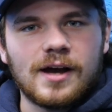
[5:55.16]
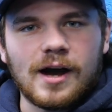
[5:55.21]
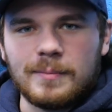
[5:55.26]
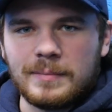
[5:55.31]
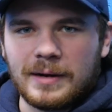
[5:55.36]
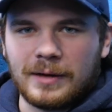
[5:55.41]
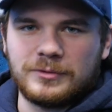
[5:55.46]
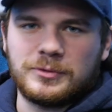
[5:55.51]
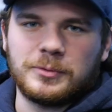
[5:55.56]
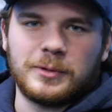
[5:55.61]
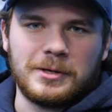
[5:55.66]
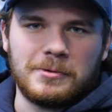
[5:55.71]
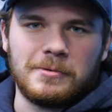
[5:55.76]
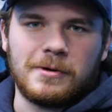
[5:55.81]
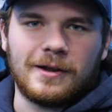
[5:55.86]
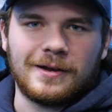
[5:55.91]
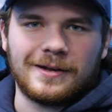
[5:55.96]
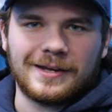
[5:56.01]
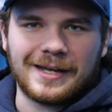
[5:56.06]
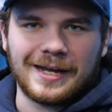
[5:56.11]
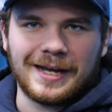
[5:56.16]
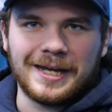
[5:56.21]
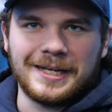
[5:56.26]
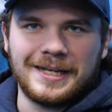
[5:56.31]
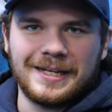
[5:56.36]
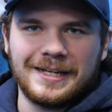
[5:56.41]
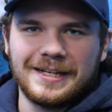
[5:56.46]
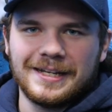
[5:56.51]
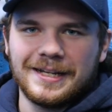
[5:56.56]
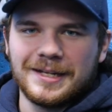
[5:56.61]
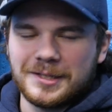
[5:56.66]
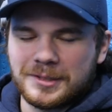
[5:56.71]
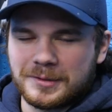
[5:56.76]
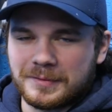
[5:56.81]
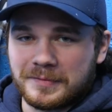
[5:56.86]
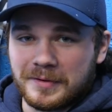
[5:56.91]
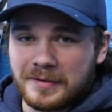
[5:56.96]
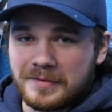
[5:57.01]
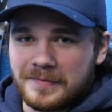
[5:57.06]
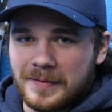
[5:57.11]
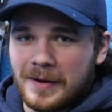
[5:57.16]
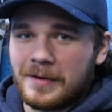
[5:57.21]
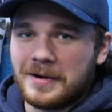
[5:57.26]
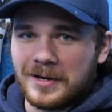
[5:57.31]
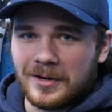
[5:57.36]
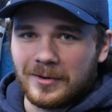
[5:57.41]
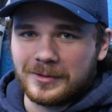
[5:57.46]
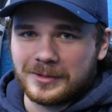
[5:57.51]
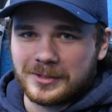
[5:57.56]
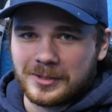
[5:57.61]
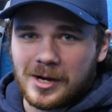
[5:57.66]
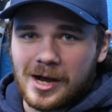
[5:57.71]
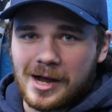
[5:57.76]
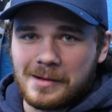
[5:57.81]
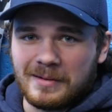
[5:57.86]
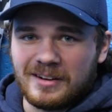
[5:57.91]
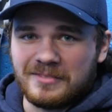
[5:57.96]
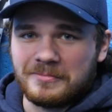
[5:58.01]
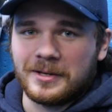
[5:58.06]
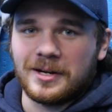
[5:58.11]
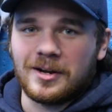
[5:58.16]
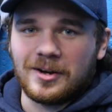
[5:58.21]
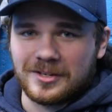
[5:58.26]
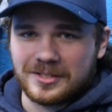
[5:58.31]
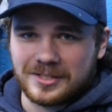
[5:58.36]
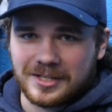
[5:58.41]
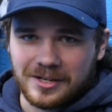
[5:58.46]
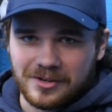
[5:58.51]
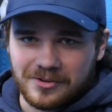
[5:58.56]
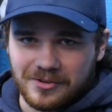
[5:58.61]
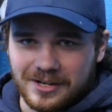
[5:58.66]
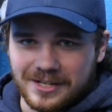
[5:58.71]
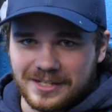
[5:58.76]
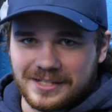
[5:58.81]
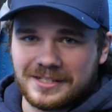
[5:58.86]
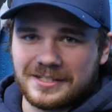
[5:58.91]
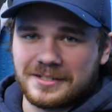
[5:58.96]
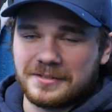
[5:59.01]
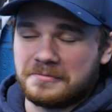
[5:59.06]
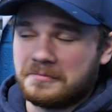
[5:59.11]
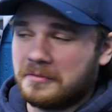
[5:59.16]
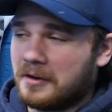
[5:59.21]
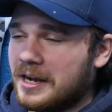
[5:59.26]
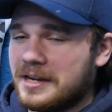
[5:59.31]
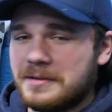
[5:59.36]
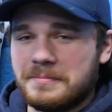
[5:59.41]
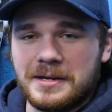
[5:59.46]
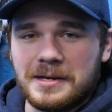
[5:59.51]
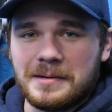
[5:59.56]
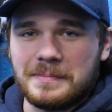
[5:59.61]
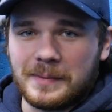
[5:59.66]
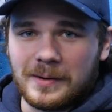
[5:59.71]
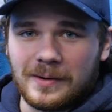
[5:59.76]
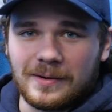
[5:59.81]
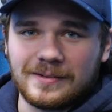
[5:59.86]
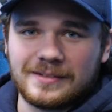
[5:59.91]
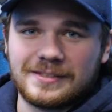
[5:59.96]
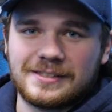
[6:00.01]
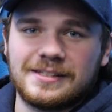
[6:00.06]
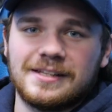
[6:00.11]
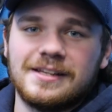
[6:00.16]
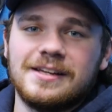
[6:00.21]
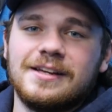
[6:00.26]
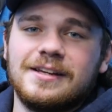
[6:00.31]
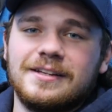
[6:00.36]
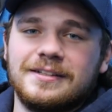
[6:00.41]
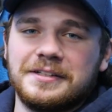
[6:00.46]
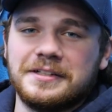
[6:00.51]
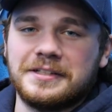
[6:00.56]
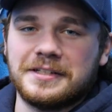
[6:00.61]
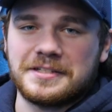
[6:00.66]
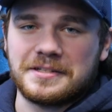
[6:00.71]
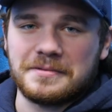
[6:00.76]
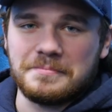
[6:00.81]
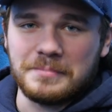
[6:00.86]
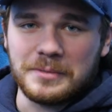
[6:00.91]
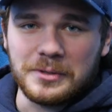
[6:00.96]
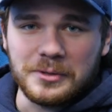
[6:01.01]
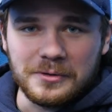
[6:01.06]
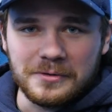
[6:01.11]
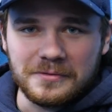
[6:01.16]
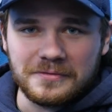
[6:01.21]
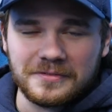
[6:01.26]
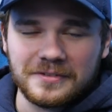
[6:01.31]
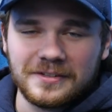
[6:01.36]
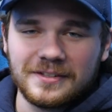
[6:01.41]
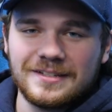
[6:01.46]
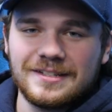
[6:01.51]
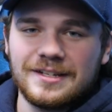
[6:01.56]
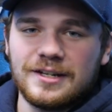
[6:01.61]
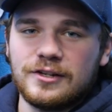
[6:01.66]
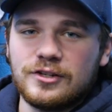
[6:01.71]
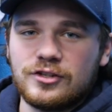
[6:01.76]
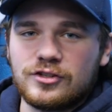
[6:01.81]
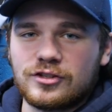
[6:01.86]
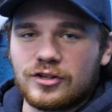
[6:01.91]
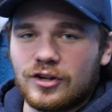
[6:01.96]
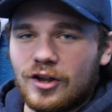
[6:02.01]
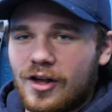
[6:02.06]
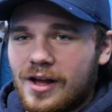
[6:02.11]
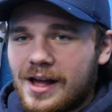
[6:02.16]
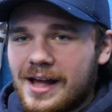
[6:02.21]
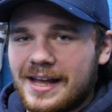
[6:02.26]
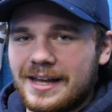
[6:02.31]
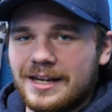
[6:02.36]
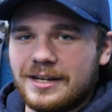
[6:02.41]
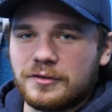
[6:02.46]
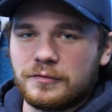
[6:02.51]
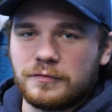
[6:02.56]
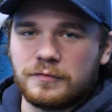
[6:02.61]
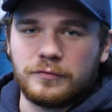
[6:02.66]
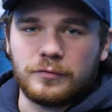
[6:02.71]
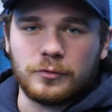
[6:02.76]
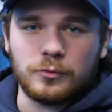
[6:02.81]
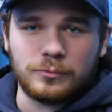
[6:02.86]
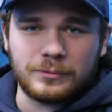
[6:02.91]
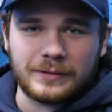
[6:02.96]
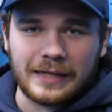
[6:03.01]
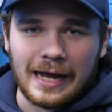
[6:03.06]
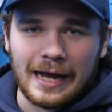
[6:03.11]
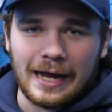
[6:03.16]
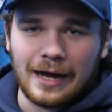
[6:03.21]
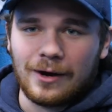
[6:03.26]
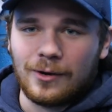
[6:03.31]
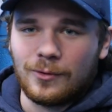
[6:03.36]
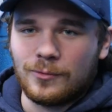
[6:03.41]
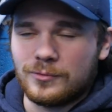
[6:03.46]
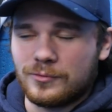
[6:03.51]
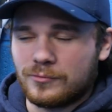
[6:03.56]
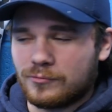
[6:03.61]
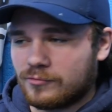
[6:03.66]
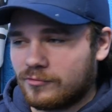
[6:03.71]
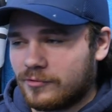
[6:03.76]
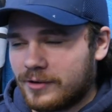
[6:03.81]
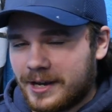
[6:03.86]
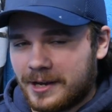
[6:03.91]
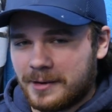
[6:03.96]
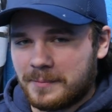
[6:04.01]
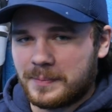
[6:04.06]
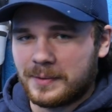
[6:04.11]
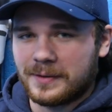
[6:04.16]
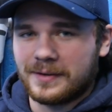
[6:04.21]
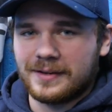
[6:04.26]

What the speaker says: I'm now 21, okay? So for a very long time, I've been asking Chris to find me a box that doesn't move, slide, fall down, rip,